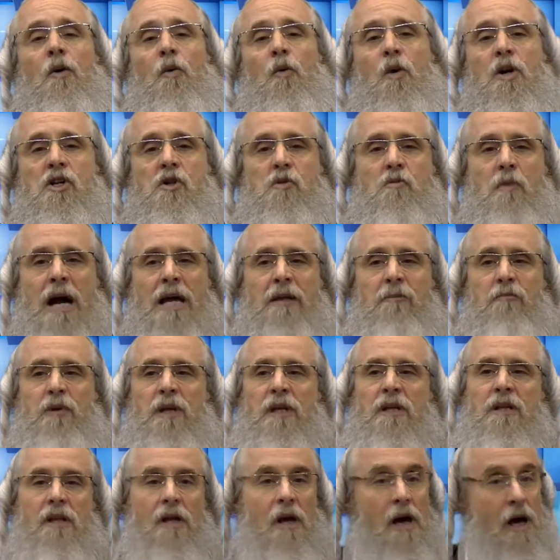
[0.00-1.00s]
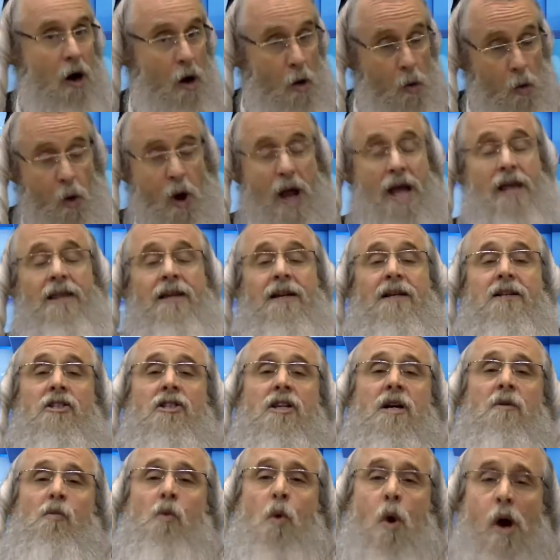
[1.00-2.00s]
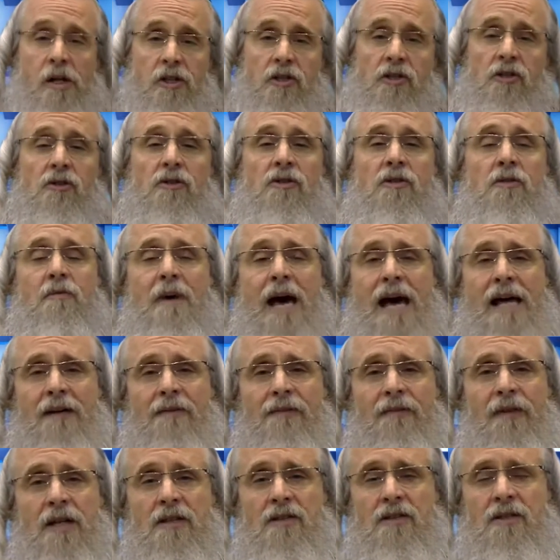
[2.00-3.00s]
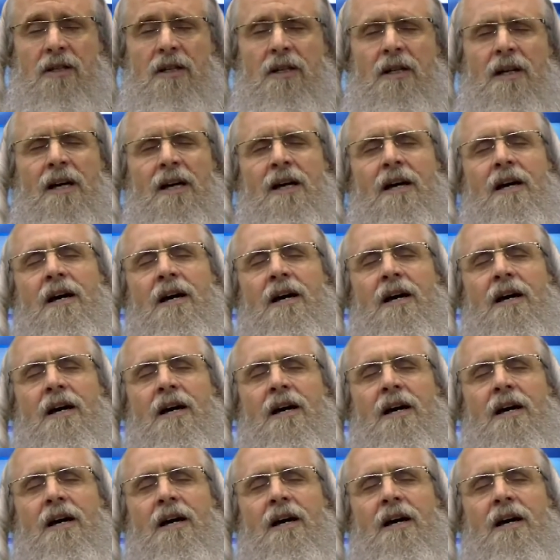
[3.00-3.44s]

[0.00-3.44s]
which might be a way that Hashem wants you to manifest it.